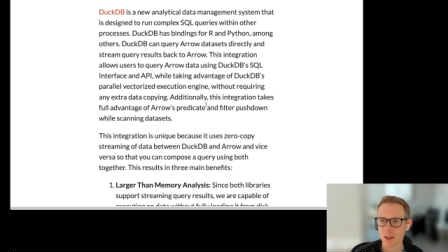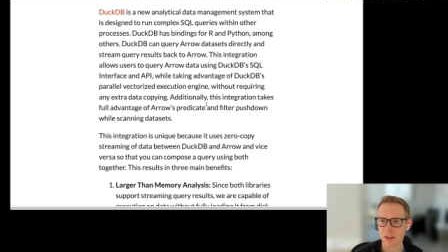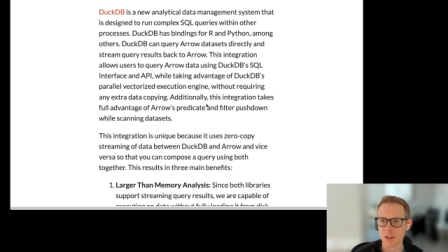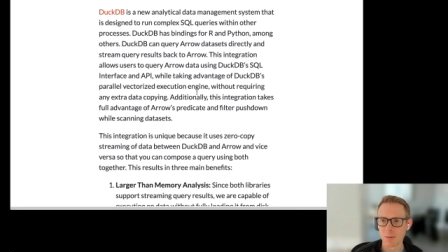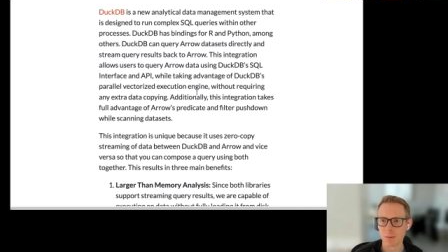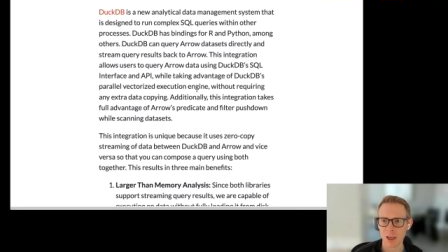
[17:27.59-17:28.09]

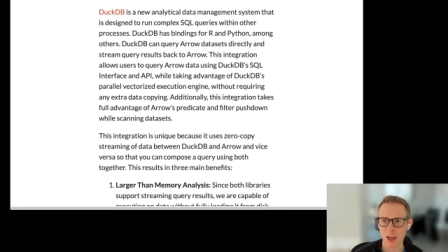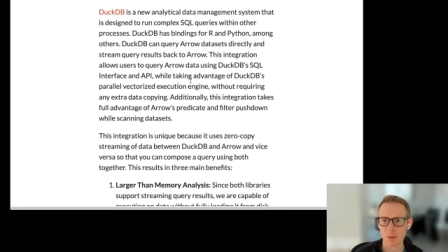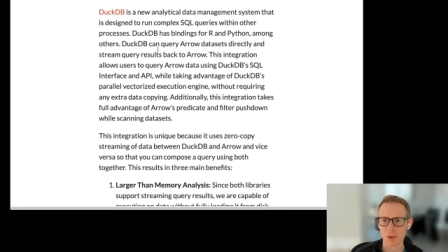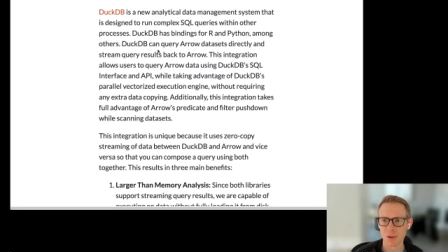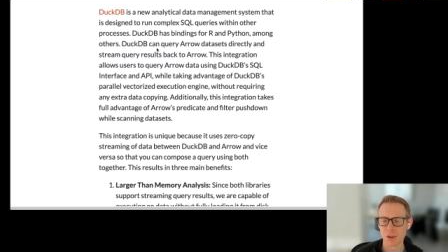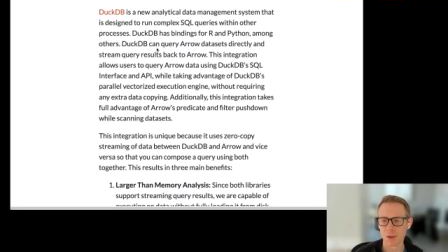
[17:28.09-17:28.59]
is being
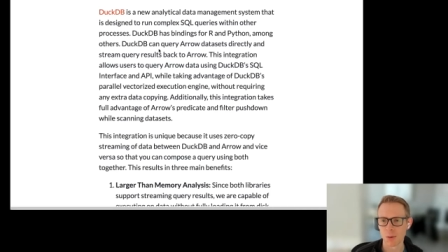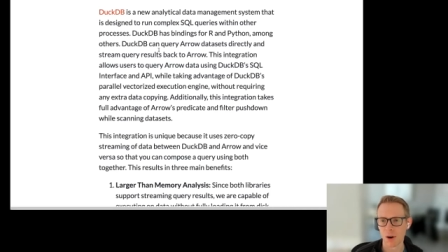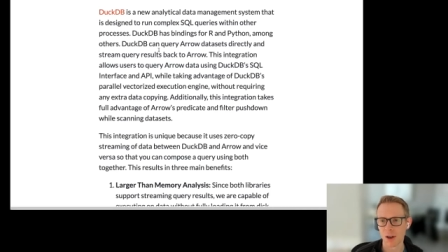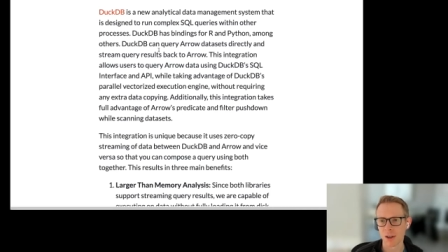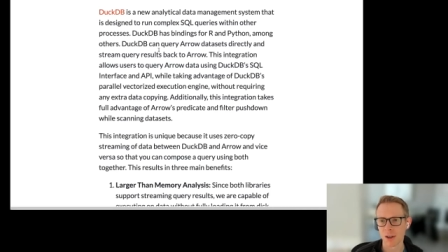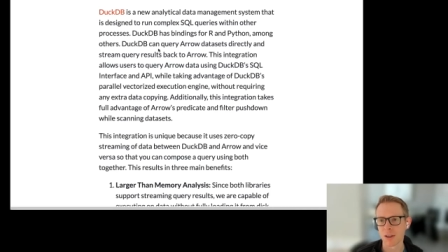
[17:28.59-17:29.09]
able to
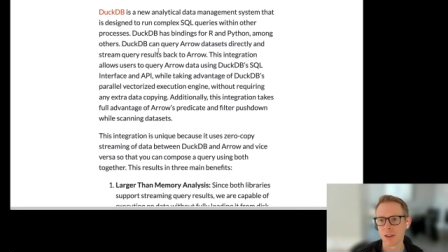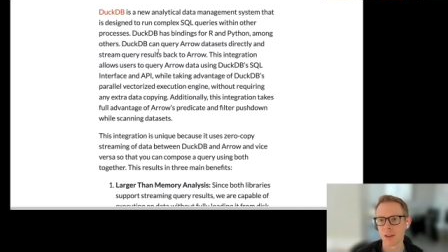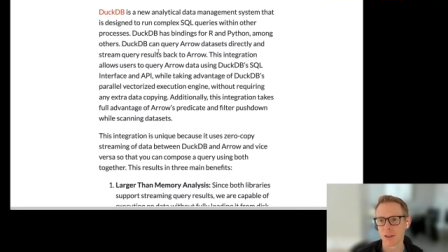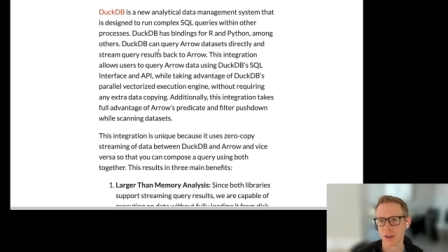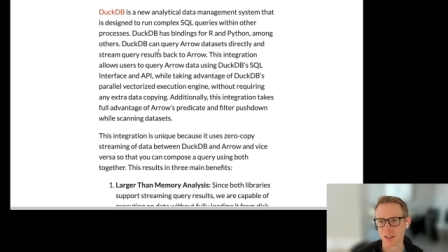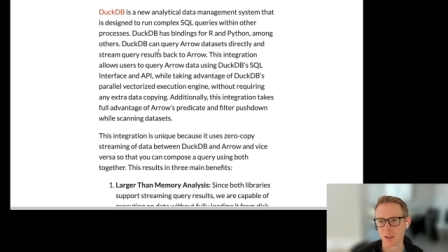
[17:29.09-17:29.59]
run
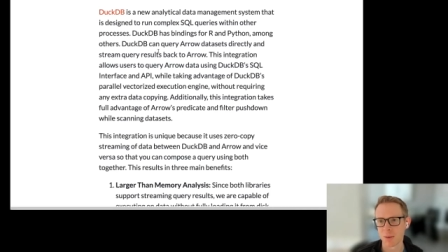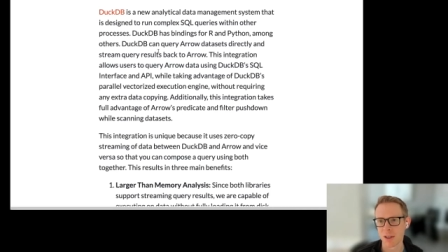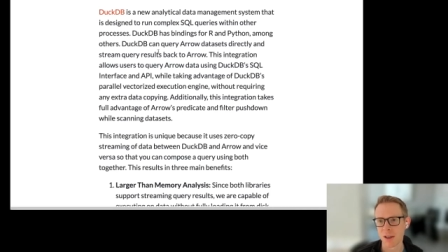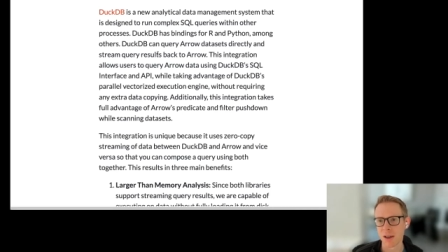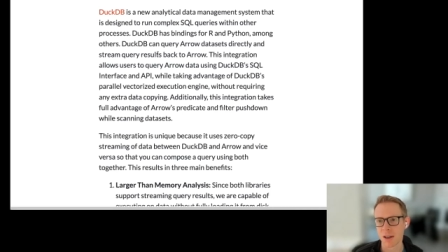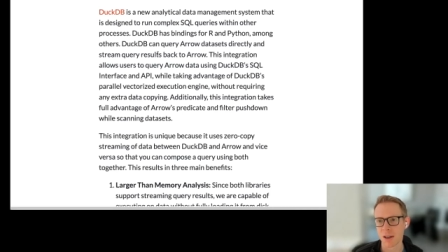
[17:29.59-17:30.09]

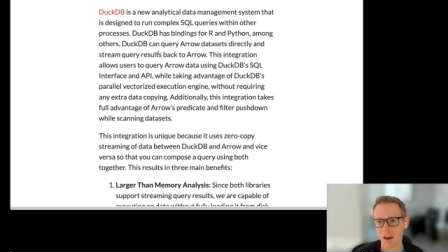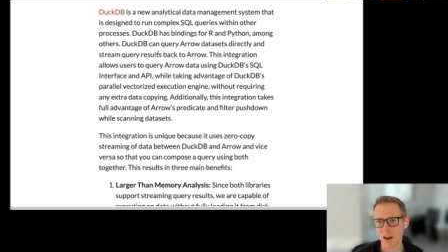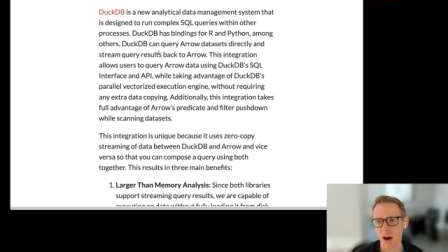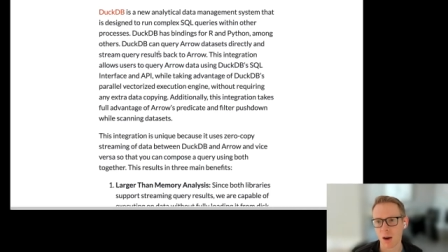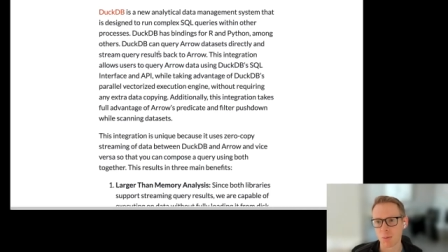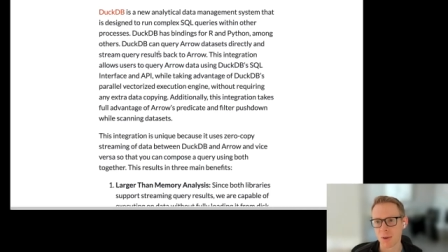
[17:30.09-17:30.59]
DuckDB
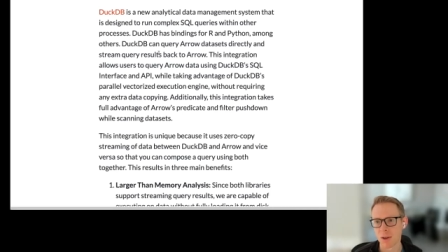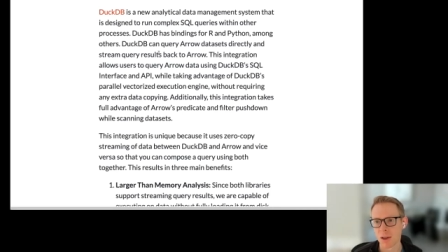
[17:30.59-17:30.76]
atop